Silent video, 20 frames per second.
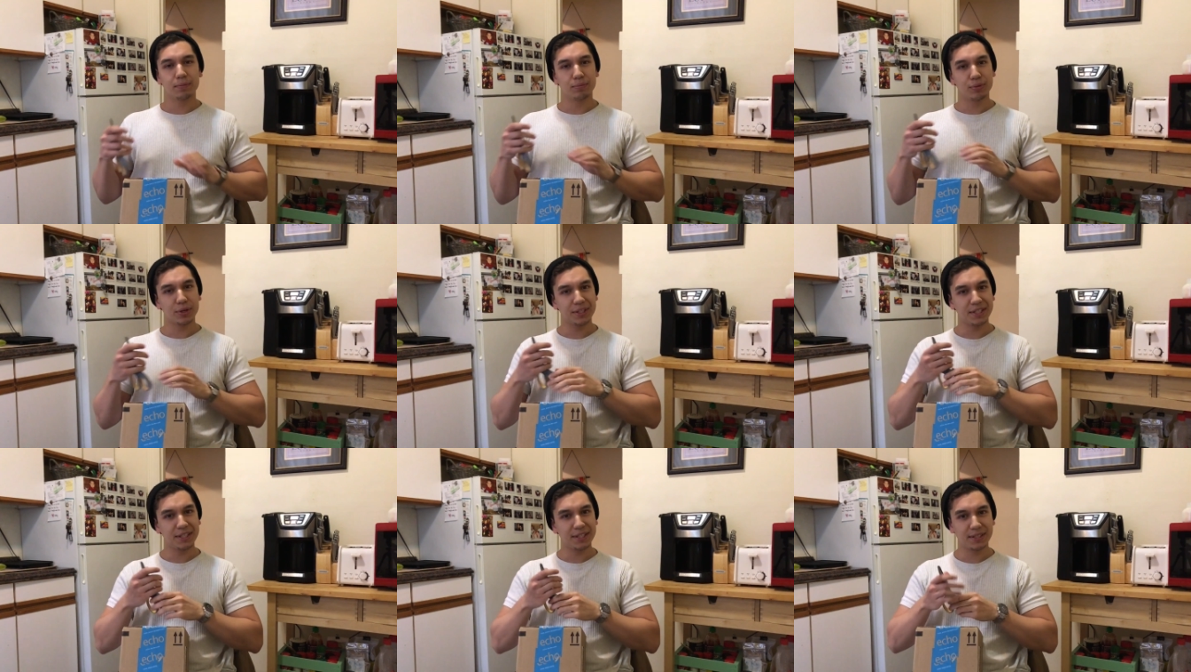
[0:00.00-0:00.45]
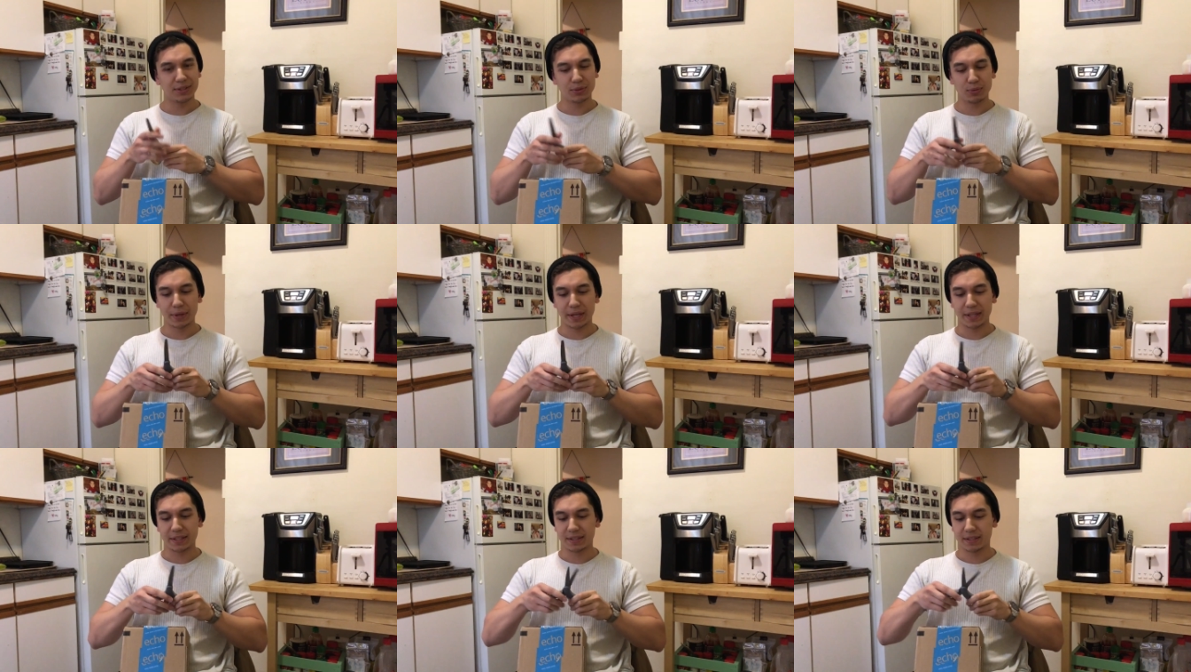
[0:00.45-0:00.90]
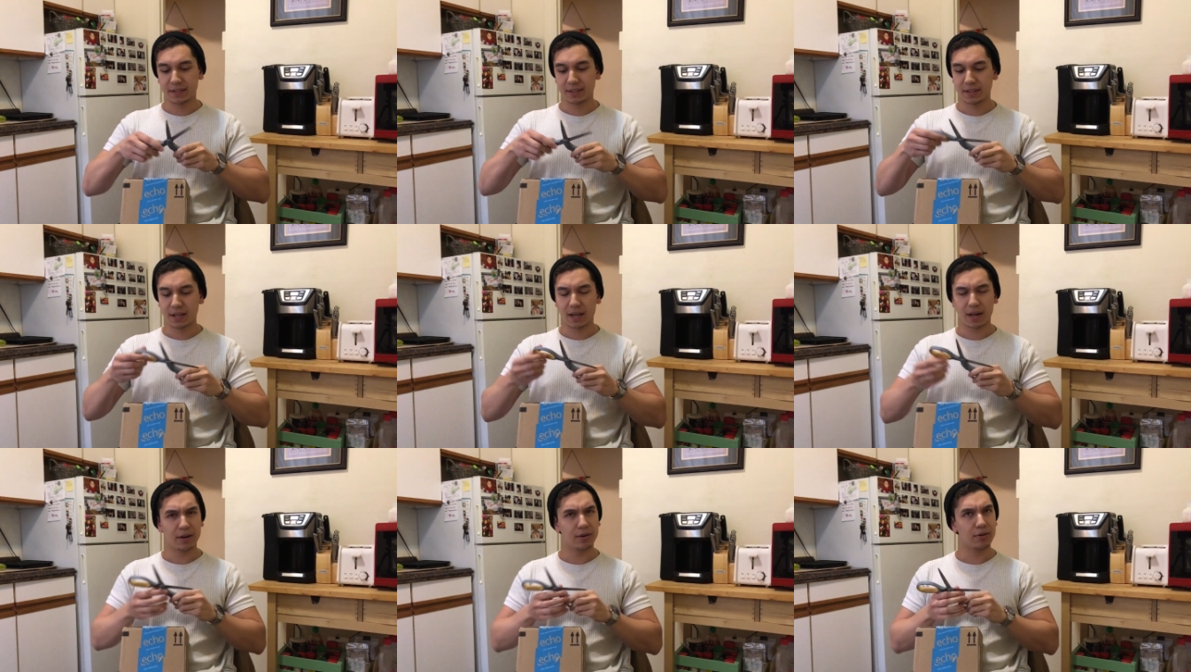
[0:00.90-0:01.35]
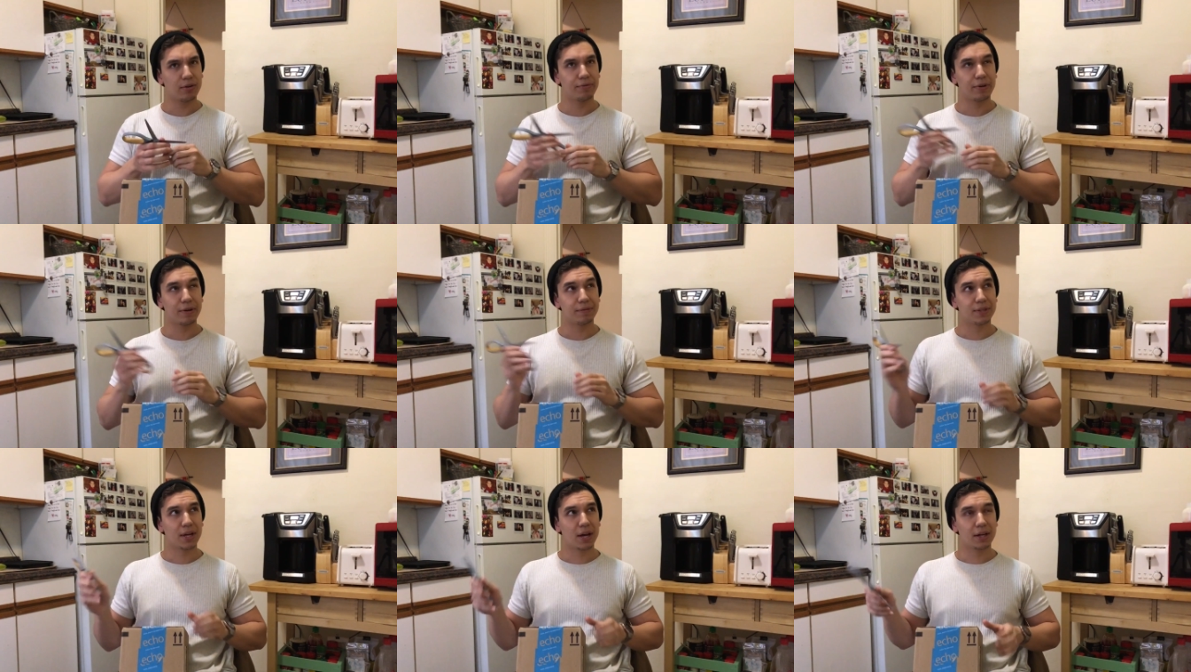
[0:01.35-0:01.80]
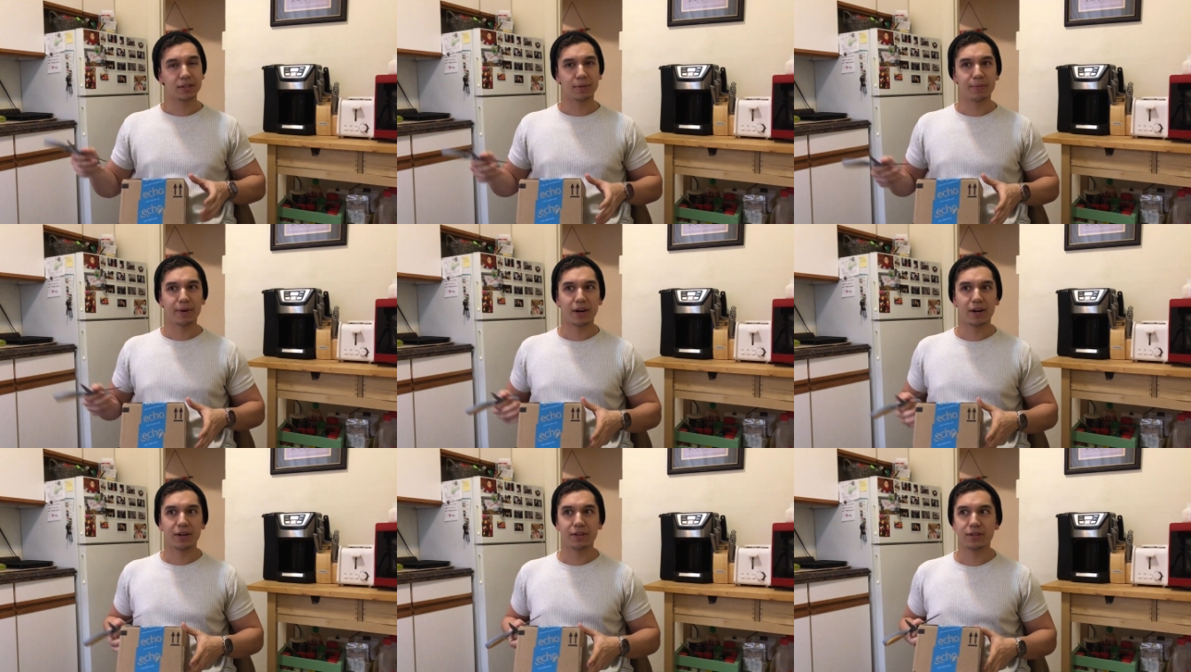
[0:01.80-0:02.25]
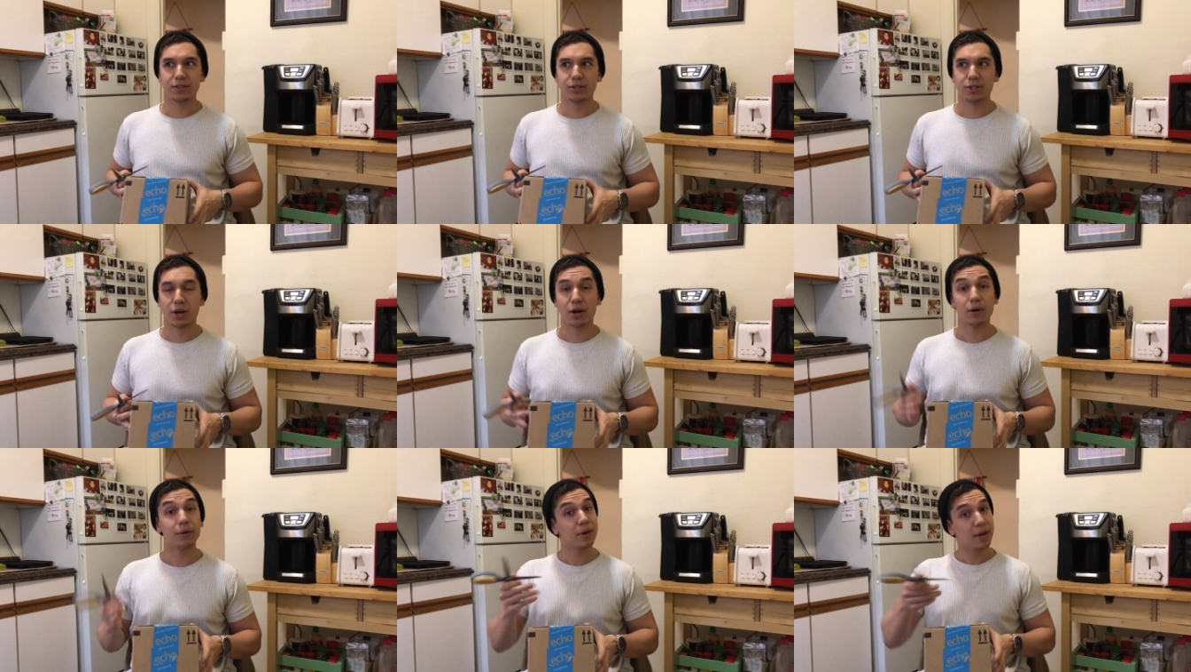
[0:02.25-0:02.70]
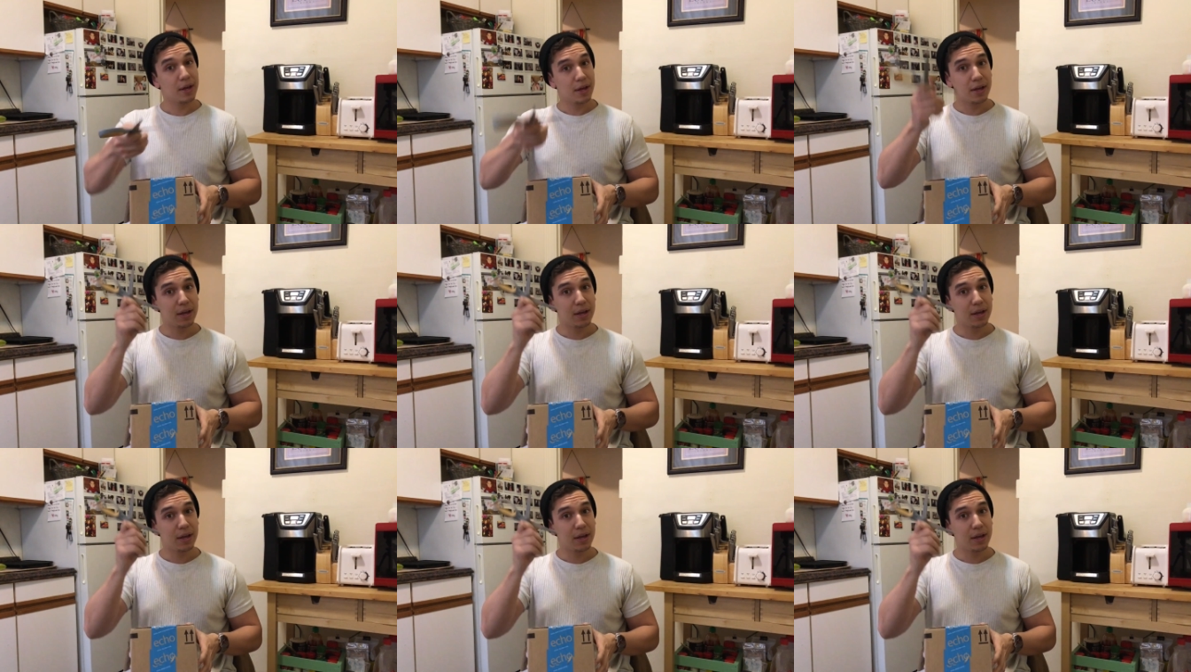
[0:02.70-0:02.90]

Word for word: Pretty sweet. I don't know if I've talked about it on the show.